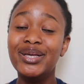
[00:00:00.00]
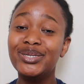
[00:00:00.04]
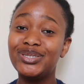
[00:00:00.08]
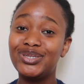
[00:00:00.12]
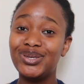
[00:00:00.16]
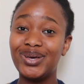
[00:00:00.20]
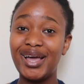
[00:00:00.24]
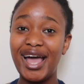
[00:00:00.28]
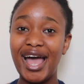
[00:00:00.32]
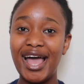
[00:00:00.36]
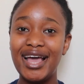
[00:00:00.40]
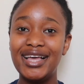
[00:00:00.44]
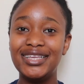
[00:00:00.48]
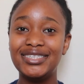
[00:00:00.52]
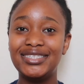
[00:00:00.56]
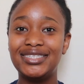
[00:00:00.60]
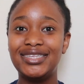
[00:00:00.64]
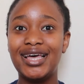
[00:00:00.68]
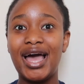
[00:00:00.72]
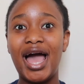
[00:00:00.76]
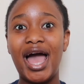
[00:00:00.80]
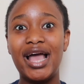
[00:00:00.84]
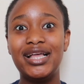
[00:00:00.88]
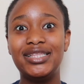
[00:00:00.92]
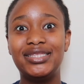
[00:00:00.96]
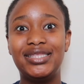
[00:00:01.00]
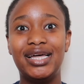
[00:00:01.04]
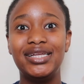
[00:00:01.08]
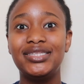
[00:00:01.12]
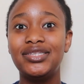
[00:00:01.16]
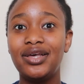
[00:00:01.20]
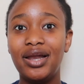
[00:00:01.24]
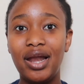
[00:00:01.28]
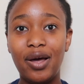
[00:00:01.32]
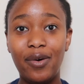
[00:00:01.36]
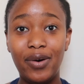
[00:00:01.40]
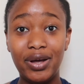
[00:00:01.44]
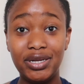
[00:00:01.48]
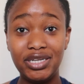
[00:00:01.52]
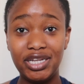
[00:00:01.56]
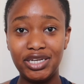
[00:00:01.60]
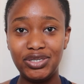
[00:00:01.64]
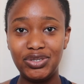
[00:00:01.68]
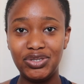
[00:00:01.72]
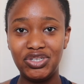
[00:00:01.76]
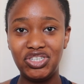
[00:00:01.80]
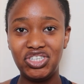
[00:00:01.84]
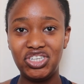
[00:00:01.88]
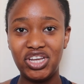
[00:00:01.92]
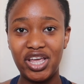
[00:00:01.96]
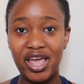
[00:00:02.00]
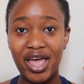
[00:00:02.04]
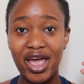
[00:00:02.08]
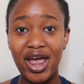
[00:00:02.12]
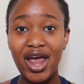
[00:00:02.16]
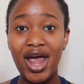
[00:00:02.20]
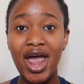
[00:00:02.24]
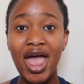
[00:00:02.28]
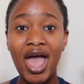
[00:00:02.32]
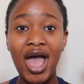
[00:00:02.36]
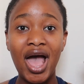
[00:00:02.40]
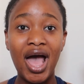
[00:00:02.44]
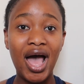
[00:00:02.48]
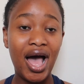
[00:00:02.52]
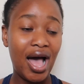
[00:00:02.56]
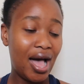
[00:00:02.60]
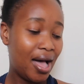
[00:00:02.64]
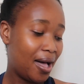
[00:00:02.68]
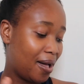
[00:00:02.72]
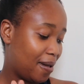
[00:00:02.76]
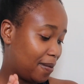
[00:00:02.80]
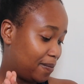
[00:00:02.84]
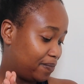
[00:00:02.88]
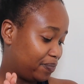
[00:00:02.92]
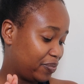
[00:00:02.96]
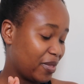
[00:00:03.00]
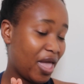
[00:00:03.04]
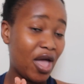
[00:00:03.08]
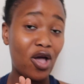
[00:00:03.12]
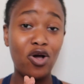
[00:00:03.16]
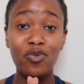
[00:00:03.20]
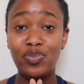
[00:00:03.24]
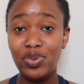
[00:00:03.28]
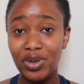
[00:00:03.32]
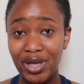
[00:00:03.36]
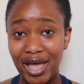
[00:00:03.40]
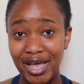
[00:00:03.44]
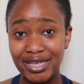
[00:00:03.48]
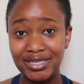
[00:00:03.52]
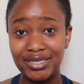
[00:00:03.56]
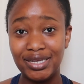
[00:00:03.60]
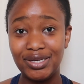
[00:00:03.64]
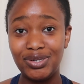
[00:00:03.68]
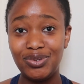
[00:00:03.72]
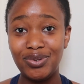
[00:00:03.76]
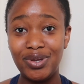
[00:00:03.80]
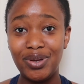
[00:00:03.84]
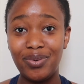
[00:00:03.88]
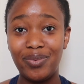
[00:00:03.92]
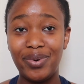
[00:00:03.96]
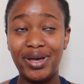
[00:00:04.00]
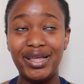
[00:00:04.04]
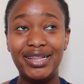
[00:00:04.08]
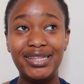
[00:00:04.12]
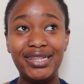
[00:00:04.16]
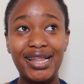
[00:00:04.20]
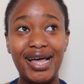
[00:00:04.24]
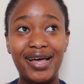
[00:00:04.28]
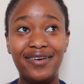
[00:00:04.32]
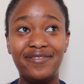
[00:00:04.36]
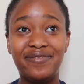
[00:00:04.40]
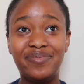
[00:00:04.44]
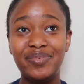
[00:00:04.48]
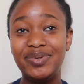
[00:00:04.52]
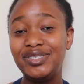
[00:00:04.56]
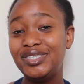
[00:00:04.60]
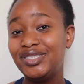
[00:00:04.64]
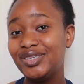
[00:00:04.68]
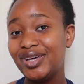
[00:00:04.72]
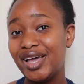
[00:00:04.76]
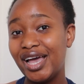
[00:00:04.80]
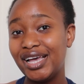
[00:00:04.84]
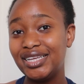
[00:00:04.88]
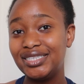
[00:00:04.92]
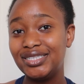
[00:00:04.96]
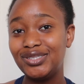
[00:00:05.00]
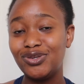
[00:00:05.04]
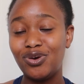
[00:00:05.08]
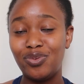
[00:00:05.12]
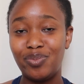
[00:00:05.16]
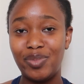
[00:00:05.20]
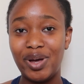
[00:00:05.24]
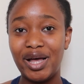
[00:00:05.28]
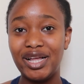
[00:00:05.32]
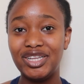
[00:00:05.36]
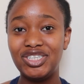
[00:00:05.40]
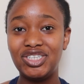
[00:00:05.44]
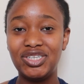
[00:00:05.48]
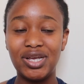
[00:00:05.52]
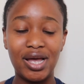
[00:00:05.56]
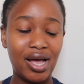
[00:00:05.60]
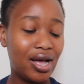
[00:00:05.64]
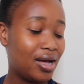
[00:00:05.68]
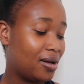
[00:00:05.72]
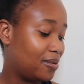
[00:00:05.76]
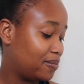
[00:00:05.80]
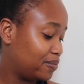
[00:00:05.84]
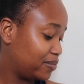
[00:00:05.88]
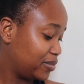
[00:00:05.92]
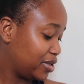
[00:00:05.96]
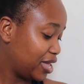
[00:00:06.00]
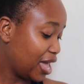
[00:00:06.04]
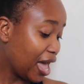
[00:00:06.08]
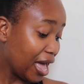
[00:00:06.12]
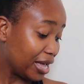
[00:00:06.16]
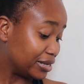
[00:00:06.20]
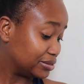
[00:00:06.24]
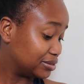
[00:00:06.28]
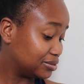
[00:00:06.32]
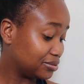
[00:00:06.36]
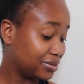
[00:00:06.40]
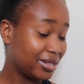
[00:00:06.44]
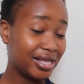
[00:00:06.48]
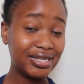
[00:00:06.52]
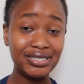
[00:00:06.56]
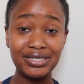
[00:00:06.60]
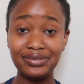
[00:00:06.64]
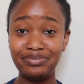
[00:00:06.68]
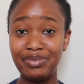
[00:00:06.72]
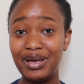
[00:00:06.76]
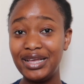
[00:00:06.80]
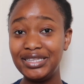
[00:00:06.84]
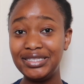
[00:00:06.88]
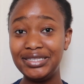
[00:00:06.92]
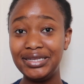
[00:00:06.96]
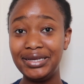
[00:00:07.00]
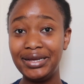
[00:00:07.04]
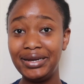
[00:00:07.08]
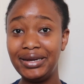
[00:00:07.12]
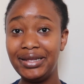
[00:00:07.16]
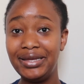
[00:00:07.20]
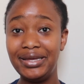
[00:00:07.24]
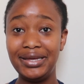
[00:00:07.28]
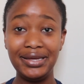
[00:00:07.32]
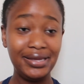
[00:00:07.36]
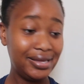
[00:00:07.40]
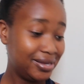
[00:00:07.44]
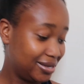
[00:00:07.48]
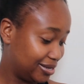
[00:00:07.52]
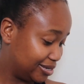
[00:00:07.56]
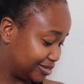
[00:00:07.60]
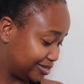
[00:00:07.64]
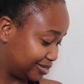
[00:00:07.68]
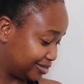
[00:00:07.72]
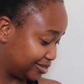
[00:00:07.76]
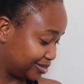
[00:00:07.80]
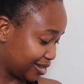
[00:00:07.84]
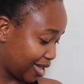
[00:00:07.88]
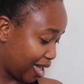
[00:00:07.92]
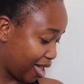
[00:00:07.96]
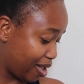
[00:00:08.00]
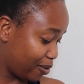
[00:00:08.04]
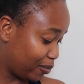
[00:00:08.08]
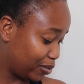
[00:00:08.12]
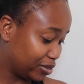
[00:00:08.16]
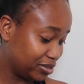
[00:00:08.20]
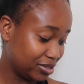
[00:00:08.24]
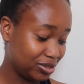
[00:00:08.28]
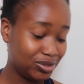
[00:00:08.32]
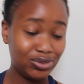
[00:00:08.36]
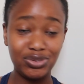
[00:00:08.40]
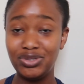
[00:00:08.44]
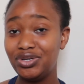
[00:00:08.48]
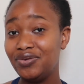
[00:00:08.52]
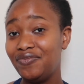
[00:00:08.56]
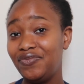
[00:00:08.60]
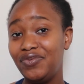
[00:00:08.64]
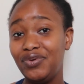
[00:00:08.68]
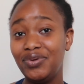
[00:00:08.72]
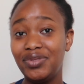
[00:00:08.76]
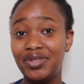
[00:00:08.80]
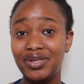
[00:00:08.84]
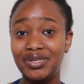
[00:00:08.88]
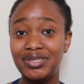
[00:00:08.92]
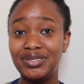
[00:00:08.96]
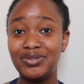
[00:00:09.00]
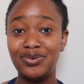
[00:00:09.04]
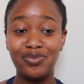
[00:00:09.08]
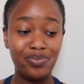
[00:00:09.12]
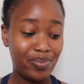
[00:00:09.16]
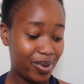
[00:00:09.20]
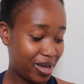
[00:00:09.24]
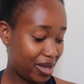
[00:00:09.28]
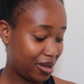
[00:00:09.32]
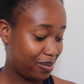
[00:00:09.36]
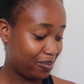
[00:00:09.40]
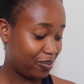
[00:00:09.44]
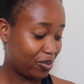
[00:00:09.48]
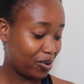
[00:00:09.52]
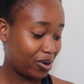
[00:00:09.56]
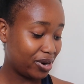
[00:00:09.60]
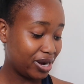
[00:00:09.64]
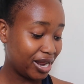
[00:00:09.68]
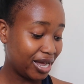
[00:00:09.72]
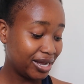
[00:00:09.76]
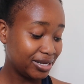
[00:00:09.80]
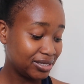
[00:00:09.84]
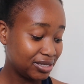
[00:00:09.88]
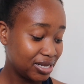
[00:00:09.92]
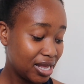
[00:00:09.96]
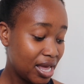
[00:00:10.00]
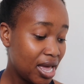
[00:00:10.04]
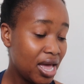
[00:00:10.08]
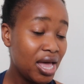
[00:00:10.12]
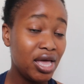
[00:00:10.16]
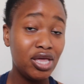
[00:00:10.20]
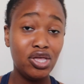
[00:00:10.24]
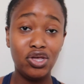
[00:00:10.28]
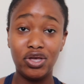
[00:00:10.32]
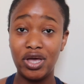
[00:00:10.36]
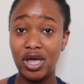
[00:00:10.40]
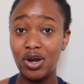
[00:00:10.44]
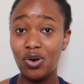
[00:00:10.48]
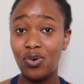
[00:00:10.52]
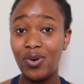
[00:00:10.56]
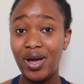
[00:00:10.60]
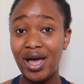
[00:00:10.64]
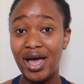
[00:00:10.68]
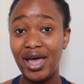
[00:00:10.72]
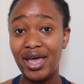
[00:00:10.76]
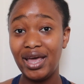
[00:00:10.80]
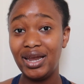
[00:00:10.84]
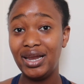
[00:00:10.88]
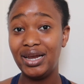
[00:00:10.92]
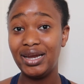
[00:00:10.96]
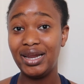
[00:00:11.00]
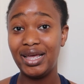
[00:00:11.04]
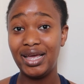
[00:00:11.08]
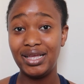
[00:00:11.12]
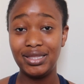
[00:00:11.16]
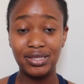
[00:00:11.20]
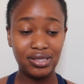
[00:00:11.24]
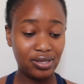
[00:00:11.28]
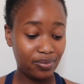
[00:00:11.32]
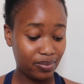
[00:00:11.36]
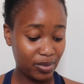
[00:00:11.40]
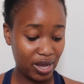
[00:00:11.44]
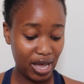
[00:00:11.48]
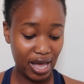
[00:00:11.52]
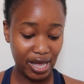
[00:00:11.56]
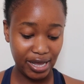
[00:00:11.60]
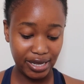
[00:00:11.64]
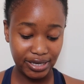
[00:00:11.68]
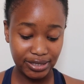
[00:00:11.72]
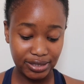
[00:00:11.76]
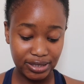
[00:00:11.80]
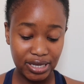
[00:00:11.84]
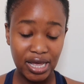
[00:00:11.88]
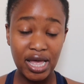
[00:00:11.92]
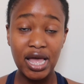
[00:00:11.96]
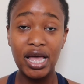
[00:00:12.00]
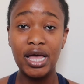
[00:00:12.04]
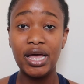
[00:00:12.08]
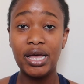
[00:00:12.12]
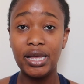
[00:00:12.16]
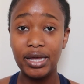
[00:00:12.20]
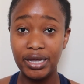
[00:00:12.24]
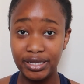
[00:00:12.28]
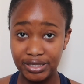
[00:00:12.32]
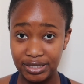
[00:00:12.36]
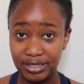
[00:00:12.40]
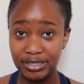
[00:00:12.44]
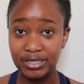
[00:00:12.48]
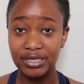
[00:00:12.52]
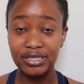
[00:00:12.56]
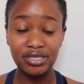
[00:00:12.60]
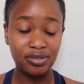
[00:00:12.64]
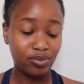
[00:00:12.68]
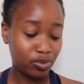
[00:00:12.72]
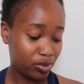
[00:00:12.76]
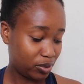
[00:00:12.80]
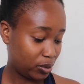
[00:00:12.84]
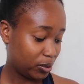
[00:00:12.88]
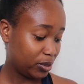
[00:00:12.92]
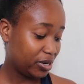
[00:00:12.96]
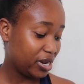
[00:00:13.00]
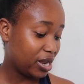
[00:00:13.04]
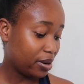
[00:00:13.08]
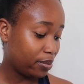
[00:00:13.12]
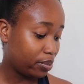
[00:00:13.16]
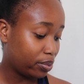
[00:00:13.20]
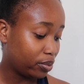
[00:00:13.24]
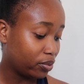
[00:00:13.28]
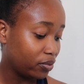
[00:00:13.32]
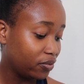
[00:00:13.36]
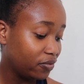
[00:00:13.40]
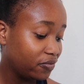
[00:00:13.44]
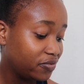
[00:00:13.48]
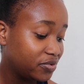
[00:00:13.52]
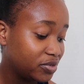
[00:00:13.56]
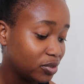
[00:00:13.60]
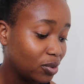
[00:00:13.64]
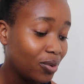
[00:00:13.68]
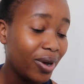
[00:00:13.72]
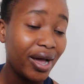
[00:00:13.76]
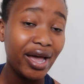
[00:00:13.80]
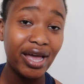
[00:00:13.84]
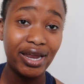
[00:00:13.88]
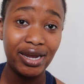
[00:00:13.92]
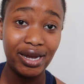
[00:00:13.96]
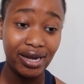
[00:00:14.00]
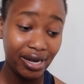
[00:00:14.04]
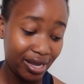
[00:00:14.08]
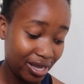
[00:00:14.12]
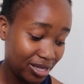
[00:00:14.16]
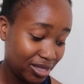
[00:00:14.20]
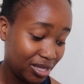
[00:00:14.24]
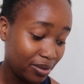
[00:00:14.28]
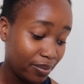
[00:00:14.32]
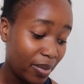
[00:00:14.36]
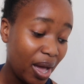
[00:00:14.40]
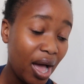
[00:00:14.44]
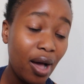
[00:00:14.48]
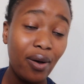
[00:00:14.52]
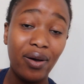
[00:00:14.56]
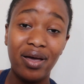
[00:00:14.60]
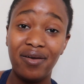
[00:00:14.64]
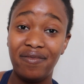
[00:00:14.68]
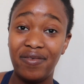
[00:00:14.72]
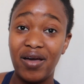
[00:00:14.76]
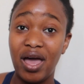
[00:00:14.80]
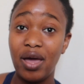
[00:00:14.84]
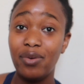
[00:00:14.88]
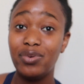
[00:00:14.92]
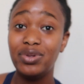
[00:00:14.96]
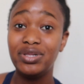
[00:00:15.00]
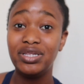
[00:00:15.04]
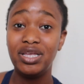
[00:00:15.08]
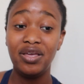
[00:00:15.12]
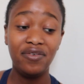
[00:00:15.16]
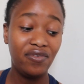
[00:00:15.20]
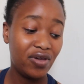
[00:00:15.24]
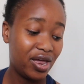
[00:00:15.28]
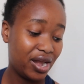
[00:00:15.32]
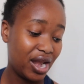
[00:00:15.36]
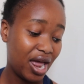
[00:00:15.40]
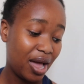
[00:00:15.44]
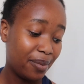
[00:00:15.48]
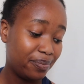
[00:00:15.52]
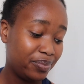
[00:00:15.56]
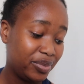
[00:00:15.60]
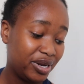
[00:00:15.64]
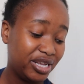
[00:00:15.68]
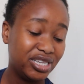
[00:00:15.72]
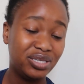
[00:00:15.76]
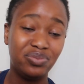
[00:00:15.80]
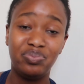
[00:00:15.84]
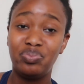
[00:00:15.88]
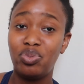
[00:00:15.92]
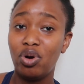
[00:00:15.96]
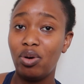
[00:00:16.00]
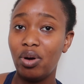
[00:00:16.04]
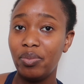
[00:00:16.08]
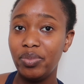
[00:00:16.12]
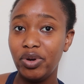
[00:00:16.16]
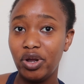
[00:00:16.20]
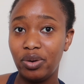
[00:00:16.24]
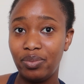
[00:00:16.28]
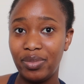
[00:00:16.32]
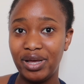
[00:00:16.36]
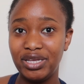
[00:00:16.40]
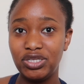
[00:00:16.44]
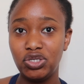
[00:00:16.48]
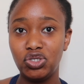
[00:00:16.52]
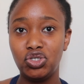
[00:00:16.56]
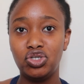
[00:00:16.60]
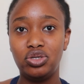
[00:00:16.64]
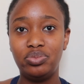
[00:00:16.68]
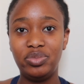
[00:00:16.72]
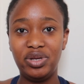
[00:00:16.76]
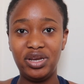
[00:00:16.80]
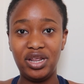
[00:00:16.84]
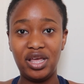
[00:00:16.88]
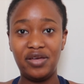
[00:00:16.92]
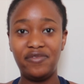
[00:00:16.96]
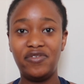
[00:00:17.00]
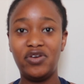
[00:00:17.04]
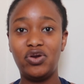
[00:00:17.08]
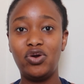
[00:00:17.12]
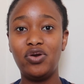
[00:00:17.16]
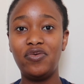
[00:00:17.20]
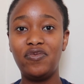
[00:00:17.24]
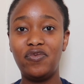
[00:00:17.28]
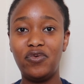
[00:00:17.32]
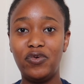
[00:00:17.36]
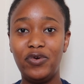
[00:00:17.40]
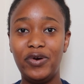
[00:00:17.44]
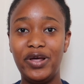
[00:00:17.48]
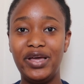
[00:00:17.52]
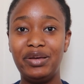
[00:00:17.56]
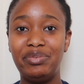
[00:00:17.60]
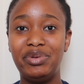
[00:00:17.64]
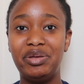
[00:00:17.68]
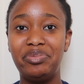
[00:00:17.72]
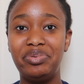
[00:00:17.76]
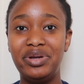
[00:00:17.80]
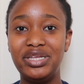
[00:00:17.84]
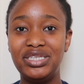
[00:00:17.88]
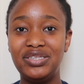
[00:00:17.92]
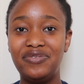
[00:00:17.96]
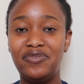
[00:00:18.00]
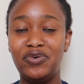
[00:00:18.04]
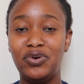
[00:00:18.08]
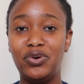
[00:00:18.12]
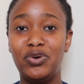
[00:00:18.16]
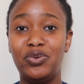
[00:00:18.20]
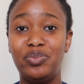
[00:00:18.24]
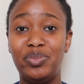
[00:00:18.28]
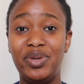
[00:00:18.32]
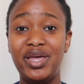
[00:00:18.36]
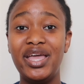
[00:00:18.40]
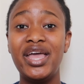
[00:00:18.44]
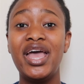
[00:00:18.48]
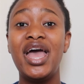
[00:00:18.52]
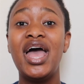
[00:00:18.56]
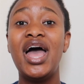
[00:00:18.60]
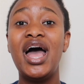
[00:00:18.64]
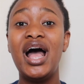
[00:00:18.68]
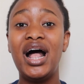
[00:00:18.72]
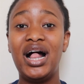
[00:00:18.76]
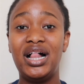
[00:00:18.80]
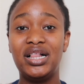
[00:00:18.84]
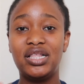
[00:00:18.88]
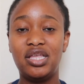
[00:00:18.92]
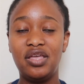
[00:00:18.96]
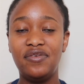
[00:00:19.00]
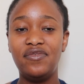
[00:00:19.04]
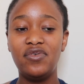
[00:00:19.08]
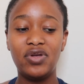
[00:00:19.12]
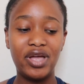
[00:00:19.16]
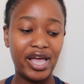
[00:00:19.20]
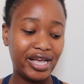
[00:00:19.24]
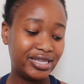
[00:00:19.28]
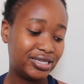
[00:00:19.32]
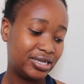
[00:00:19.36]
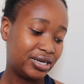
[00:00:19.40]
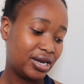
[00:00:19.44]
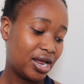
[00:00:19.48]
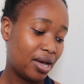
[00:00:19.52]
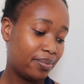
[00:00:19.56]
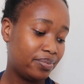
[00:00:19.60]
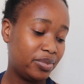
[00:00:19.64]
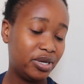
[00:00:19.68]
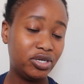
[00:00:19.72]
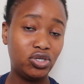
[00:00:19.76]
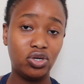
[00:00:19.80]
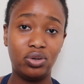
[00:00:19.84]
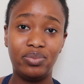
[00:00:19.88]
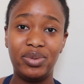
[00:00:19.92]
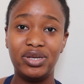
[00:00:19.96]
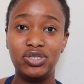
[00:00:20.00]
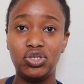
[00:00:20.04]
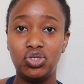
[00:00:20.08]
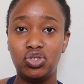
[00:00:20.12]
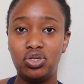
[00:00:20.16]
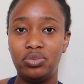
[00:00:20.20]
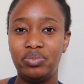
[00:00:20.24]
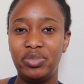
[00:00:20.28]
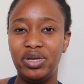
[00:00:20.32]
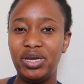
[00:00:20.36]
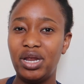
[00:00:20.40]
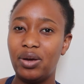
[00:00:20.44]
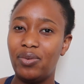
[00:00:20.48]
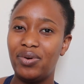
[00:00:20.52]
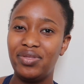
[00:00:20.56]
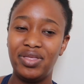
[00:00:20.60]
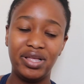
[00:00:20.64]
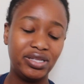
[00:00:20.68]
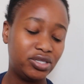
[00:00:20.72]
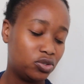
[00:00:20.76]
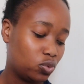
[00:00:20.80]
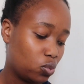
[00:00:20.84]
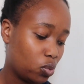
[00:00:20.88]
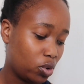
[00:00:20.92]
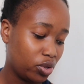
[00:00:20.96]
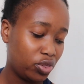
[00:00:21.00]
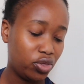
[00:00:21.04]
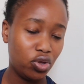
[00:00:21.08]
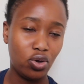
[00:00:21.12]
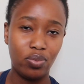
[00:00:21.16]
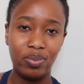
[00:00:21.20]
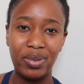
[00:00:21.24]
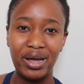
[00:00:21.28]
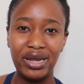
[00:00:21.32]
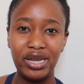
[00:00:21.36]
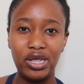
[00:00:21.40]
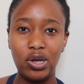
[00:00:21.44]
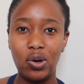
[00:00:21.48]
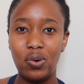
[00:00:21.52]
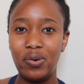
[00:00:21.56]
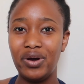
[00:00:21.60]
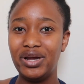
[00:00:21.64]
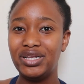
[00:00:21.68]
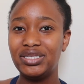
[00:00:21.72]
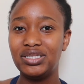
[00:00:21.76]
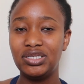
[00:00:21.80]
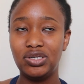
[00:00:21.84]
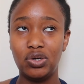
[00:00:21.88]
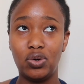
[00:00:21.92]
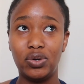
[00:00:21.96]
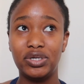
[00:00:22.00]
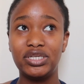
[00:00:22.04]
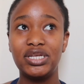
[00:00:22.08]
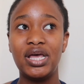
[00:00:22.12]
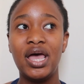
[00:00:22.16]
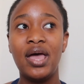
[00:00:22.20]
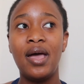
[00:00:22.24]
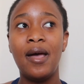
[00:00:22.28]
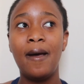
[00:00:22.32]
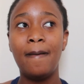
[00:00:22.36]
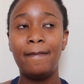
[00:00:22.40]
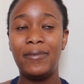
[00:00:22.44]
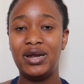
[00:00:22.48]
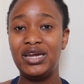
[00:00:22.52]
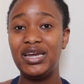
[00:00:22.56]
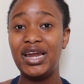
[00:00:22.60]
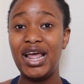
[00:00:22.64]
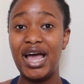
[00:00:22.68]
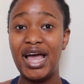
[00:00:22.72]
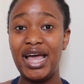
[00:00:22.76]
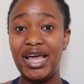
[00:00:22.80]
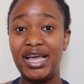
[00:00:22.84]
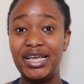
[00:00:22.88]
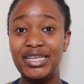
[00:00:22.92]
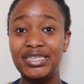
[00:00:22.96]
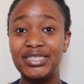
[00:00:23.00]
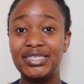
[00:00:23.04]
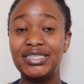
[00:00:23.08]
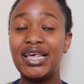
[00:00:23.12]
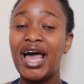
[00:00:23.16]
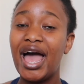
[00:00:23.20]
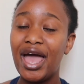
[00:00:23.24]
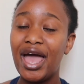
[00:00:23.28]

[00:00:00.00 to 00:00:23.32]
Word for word: So guys, I, that's all I wanted to share. Um, I hope you guys are doing well. I've missed you guys so much. Um, yeah, so that's basically it. I wanted to review the Sorbet products. You can go ahead and and get them guys it's it's modani approved go ahead and get them however i will give you an update probably on my social media if you're not following me please follow me i'll give you guys an update on my social media whether it's worth your money or it's not but guys